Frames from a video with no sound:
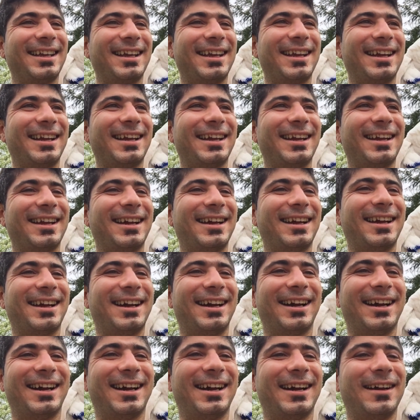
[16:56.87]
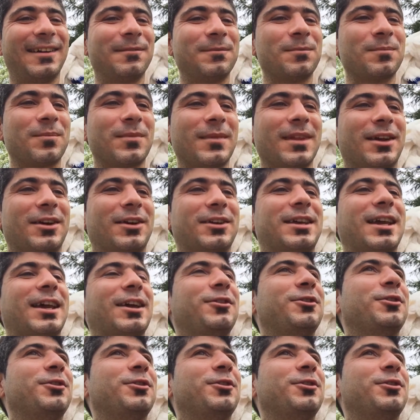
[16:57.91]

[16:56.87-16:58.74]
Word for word: Yeah. Okay,